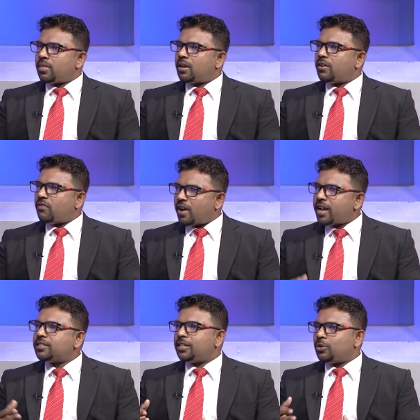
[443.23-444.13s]
uh, fire
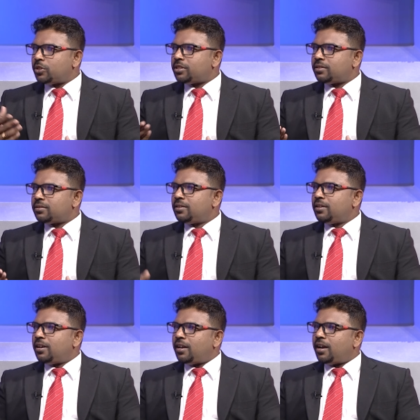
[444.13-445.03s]
extinguishers
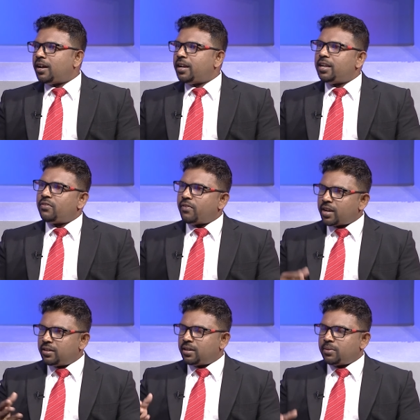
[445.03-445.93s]
uh, in a
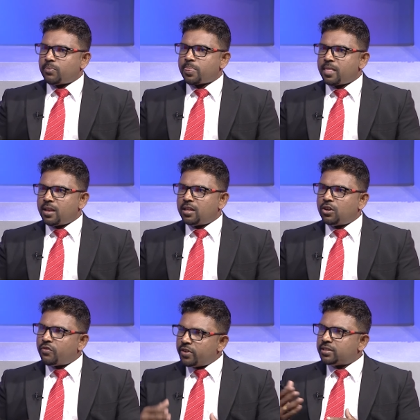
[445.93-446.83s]
factory,
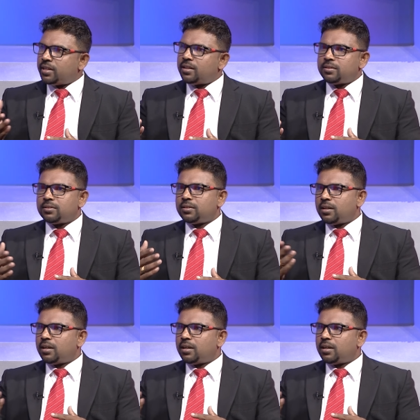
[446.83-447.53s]
the officials,